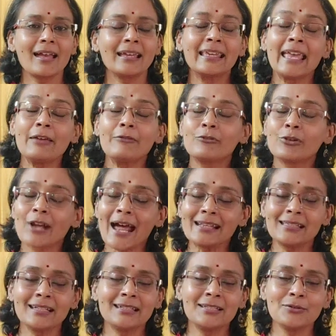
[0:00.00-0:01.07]
gave
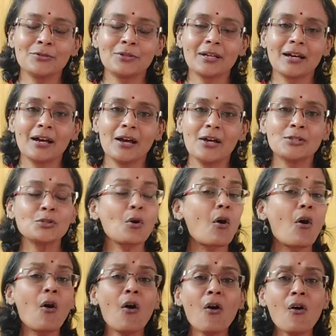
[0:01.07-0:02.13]
gratitude to
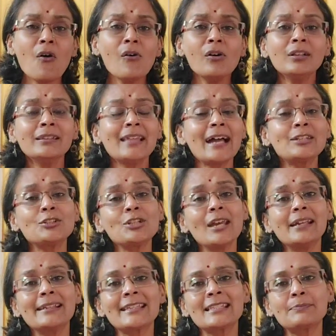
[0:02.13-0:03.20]
all that she
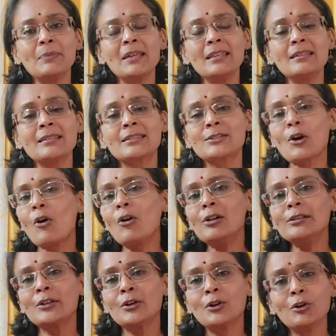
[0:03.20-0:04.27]
had experienced,
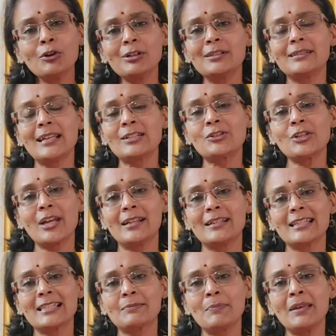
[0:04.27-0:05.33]
all the good that she had
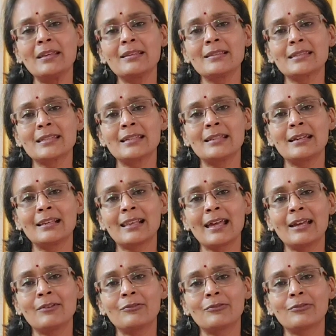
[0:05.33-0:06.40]
experienced in her
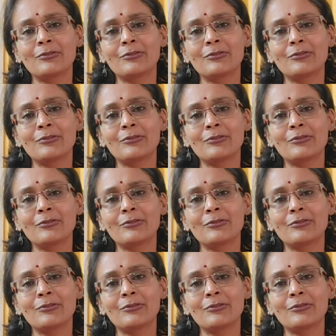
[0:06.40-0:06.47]
life.